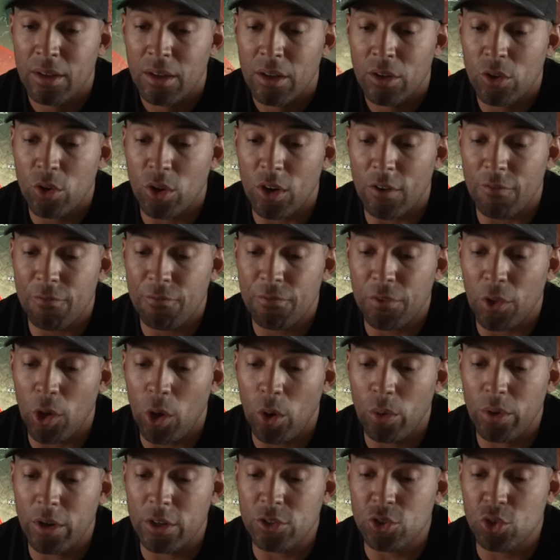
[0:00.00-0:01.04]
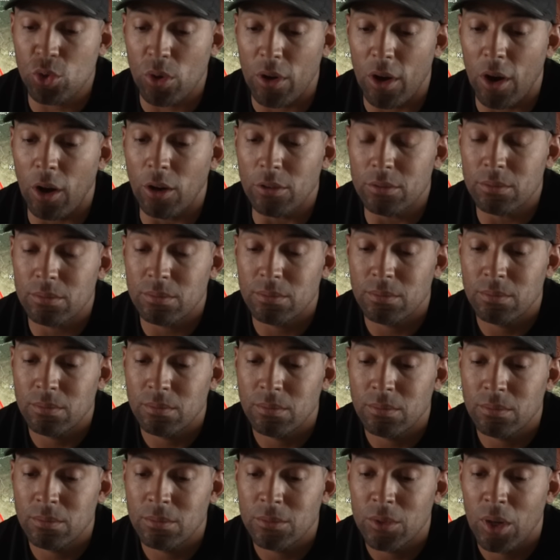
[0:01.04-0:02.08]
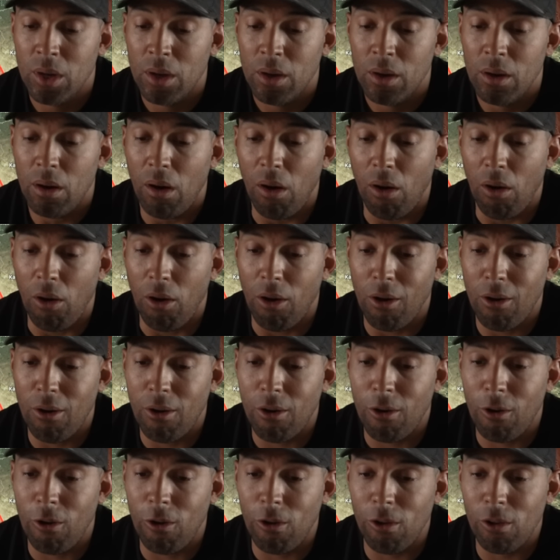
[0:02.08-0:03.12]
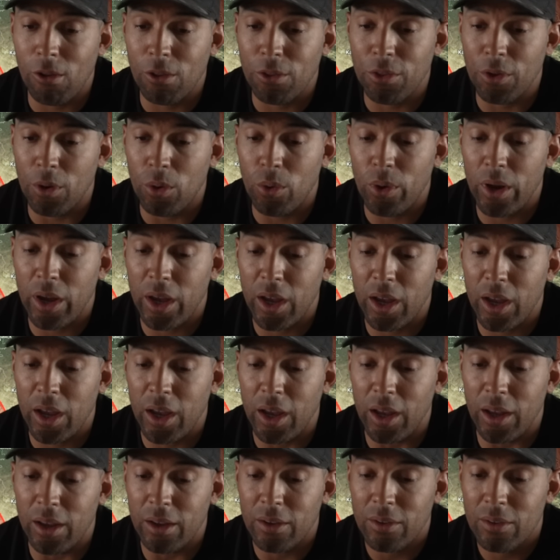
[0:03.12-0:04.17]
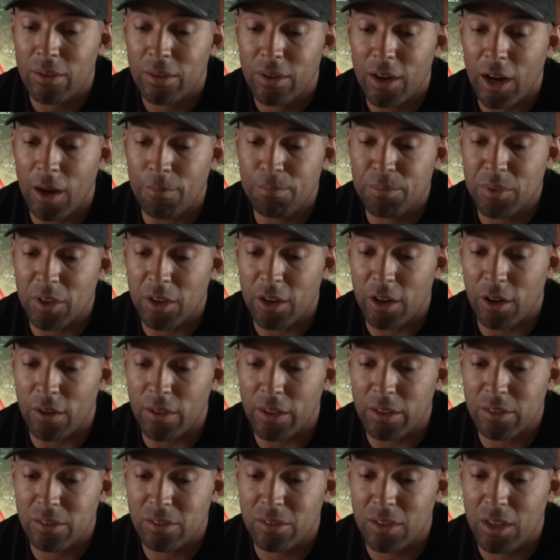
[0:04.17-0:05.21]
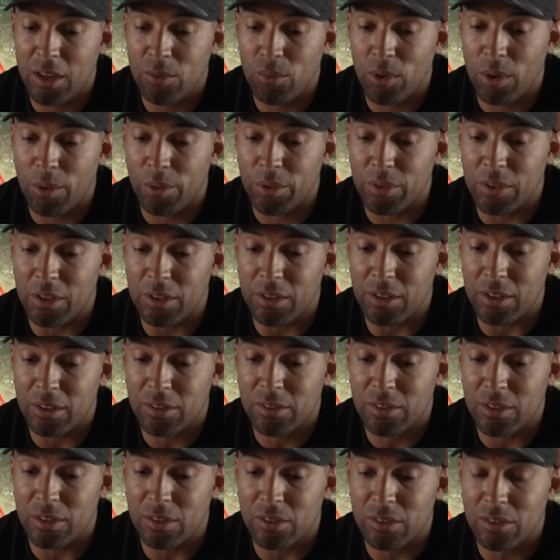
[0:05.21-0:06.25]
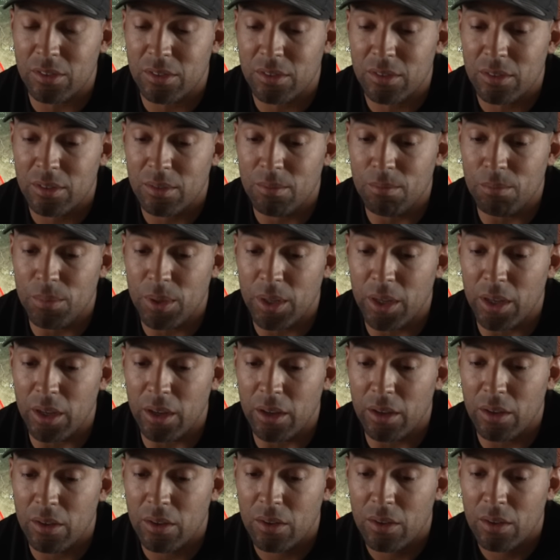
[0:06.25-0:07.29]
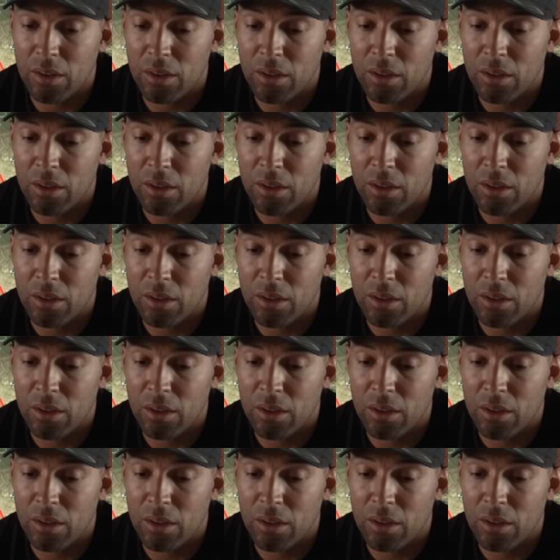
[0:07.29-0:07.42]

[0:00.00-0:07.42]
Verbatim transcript: could have flown a drone all the way up to here. Let's see, what would the distance be?